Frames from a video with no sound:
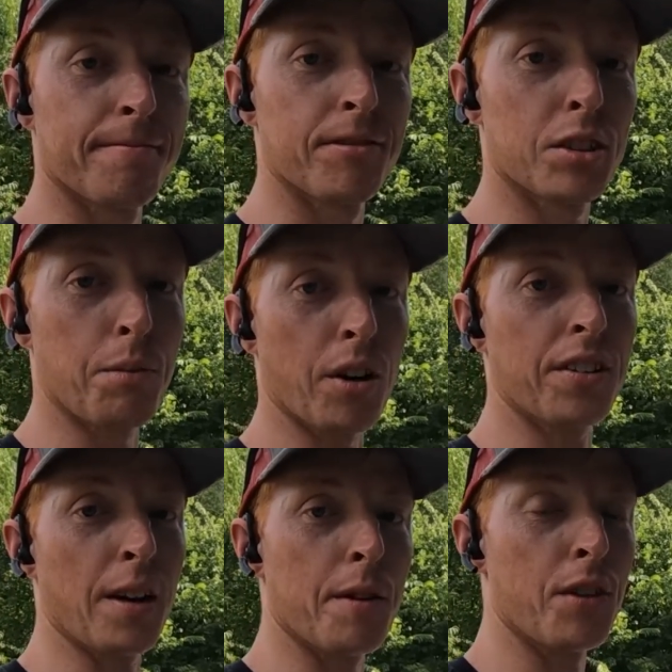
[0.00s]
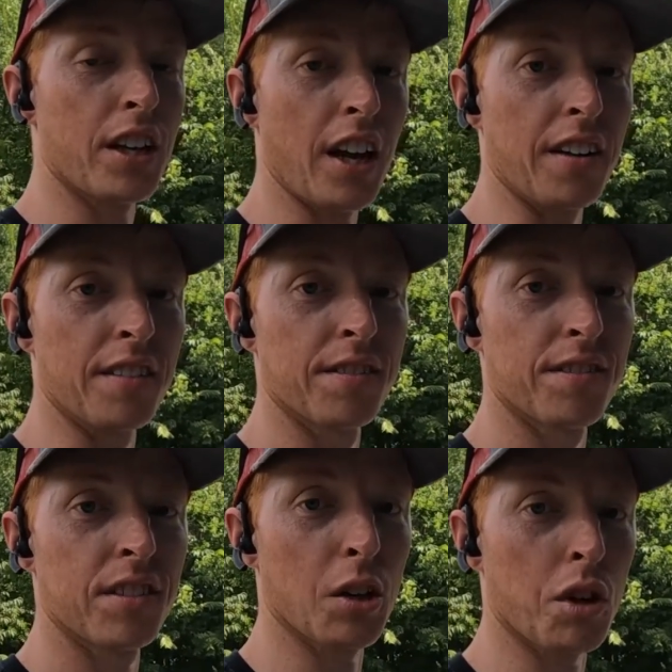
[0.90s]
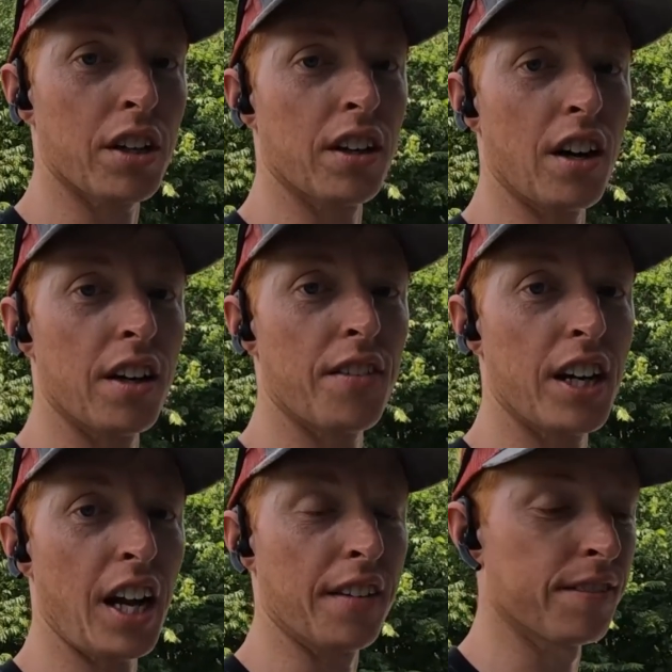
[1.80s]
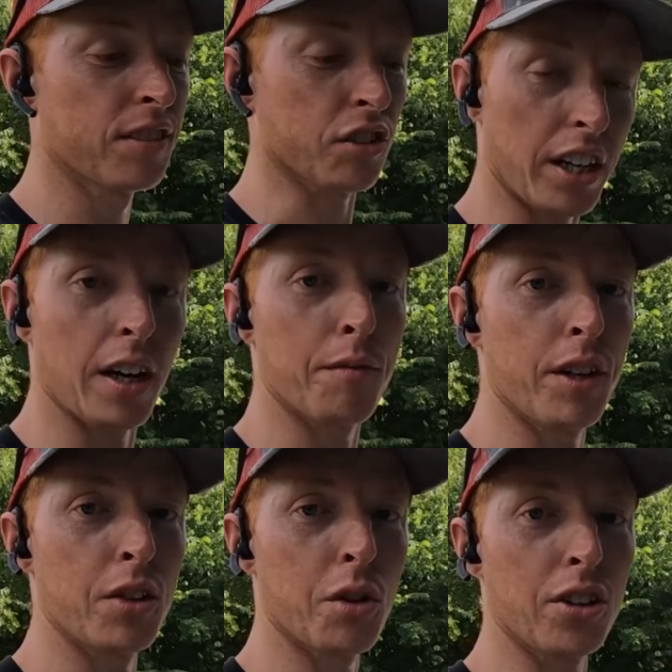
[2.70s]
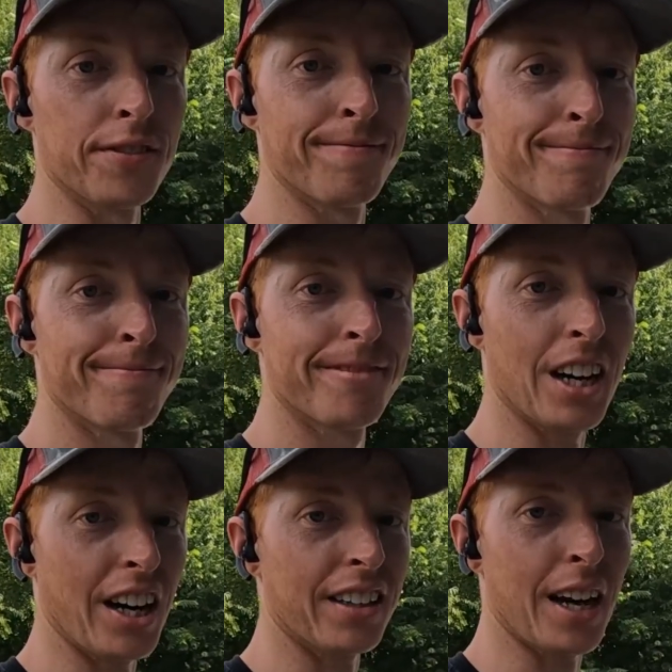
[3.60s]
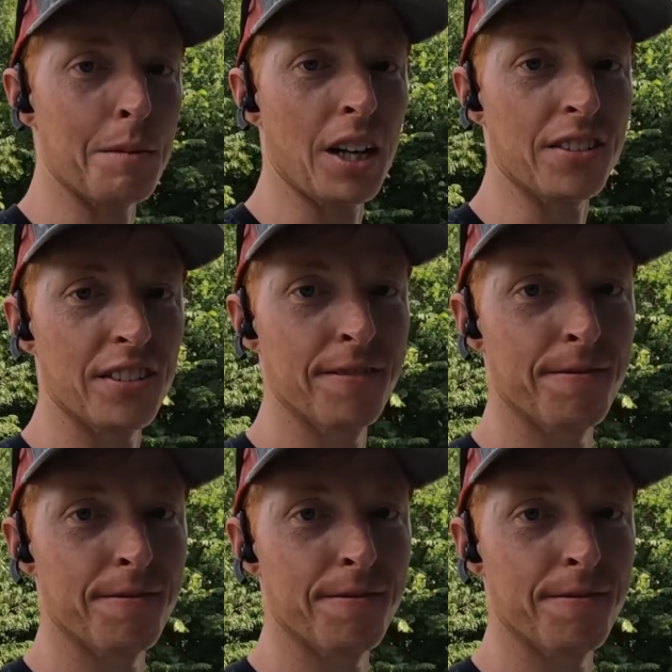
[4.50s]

Support them if you can. They're working hard every day, trying to help feed the world. All right, God bless.